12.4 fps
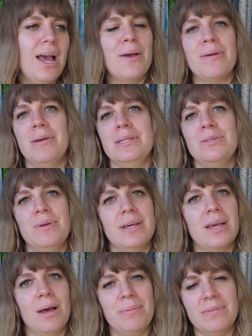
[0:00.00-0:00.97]
I'm going to be doing
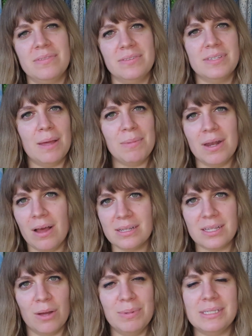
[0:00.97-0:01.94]
a couple of
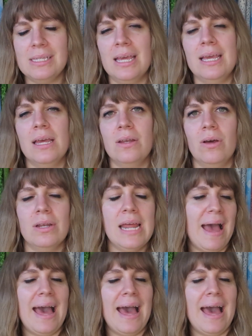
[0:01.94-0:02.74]
seminars that I'll be sitting in on,